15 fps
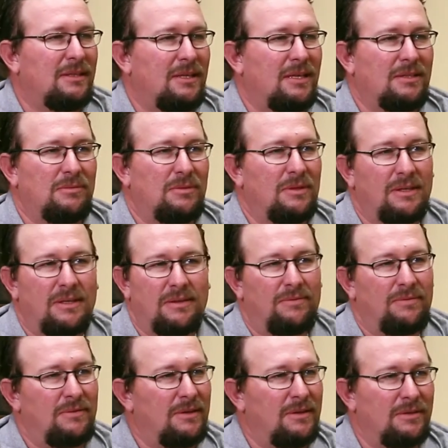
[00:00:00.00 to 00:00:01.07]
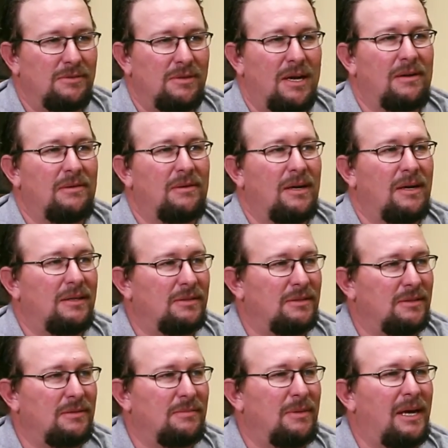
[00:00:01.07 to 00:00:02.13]
because we're looking for dry rot and
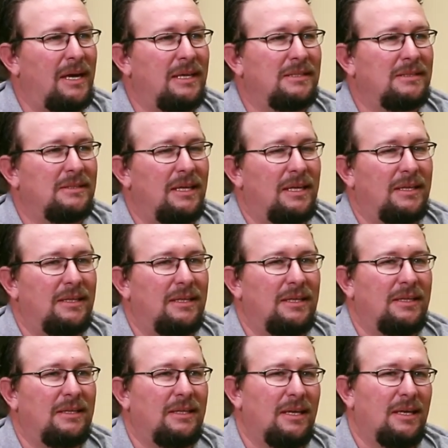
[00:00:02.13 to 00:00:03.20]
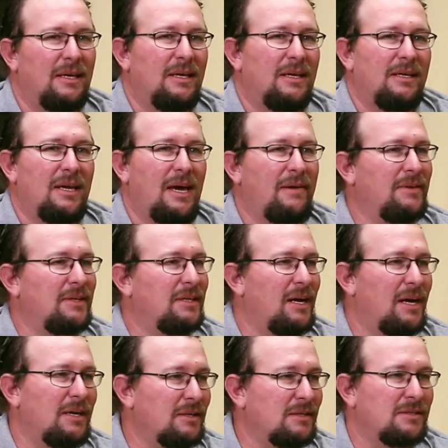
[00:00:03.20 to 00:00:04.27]
termites, and then having
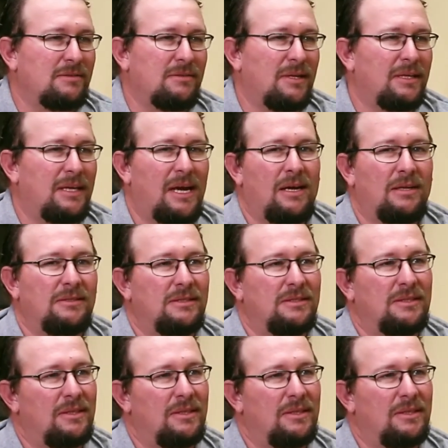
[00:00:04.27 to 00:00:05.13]
gutters around a house is a